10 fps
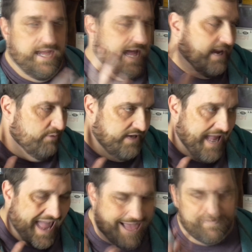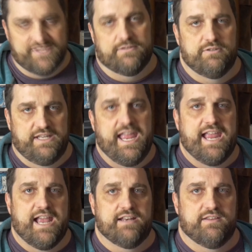I would absolutely
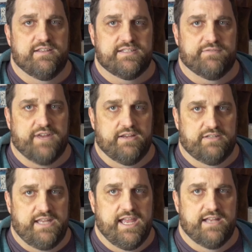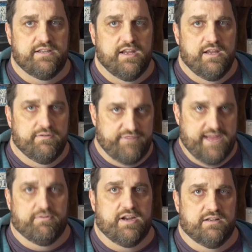hang this if I only had
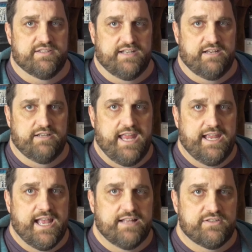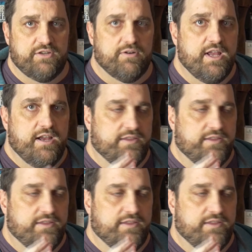five records that I could hang on to.